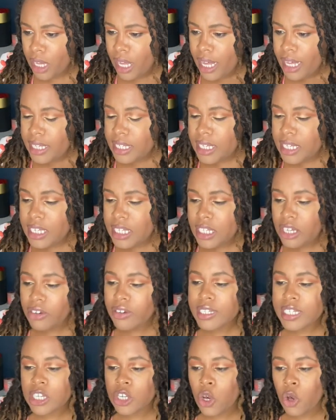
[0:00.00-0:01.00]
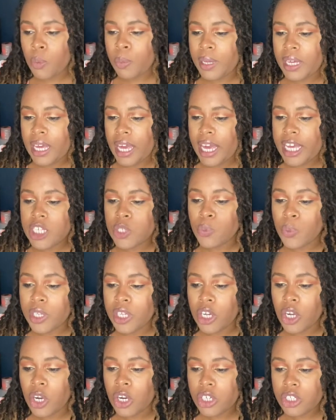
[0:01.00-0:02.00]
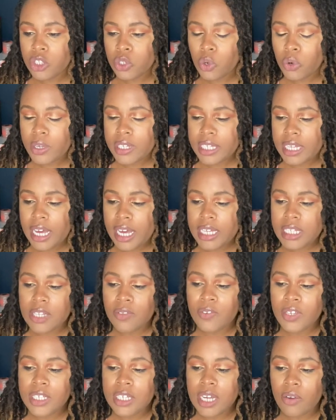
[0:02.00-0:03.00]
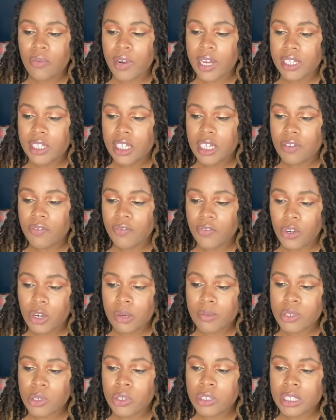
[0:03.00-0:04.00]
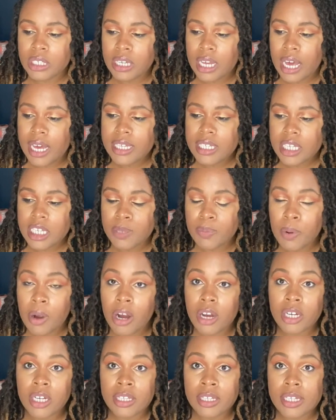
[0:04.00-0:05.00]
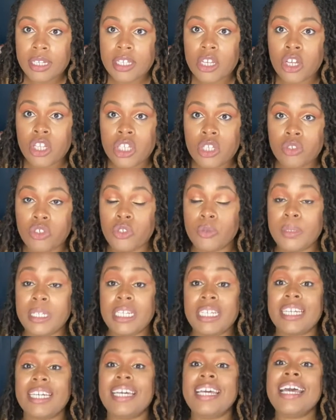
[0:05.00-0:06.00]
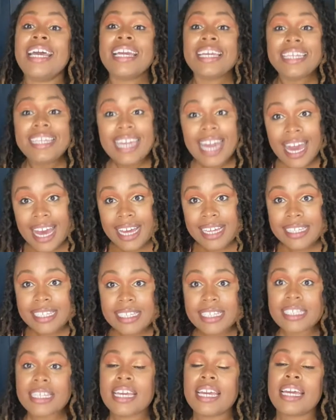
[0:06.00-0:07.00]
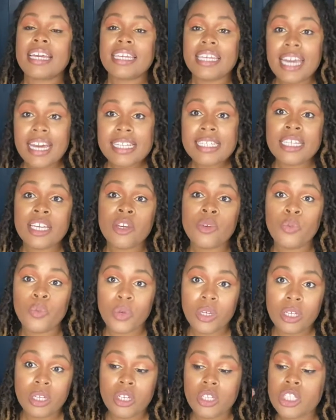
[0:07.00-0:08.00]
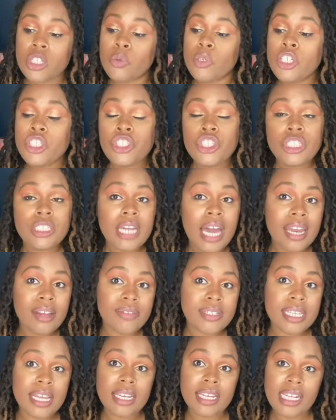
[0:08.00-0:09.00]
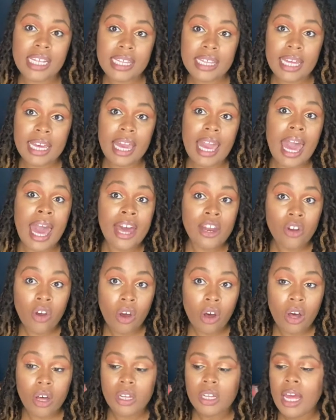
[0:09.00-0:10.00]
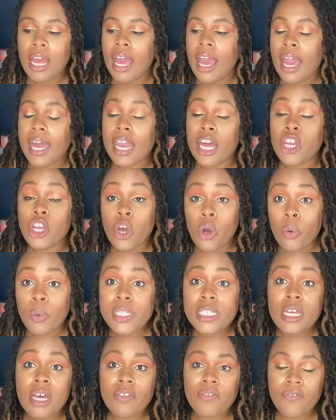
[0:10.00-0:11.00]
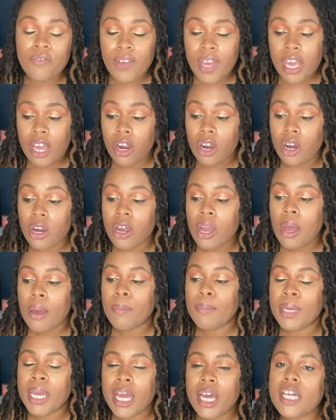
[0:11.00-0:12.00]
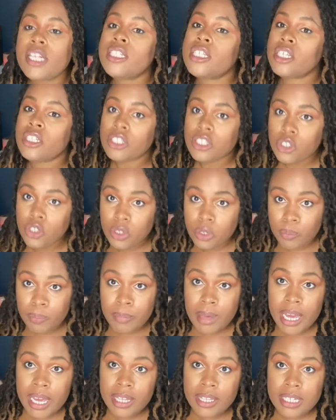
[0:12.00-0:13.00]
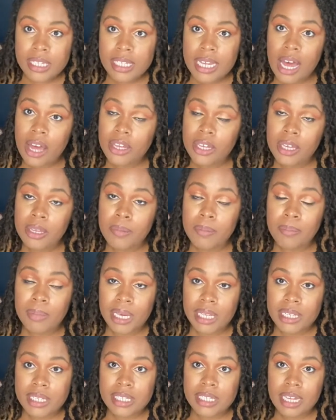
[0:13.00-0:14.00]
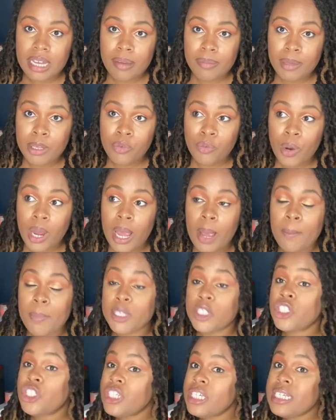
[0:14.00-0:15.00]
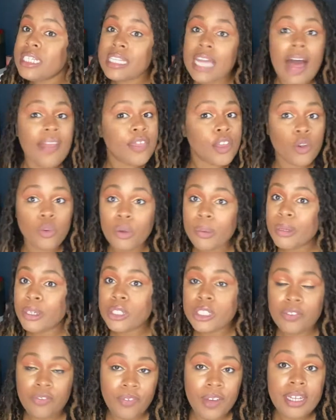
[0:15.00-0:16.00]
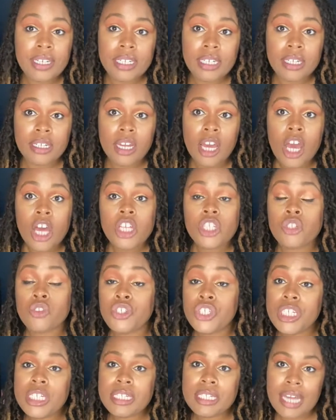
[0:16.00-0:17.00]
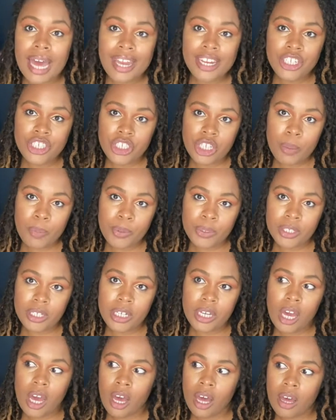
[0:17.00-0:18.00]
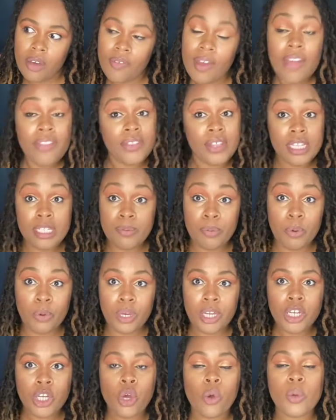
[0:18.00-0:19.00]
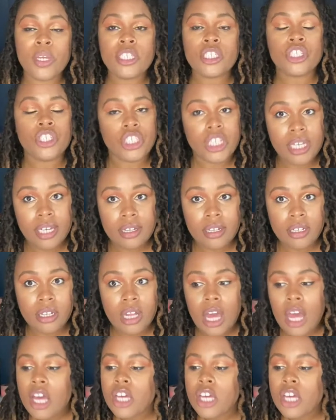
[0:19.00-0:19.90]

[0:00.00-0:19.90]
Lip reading: Since there is an open case, will it hurt Tory's case if he directly confirms or denies his part in this on social media? Yes. Yes, it will. So he should not have said anything at all. And I know it's unfair because Megan Thee Stallion made a statement, right? But she's not the criminal defendant. So she's not in jeopardy of, at this point, going to jail.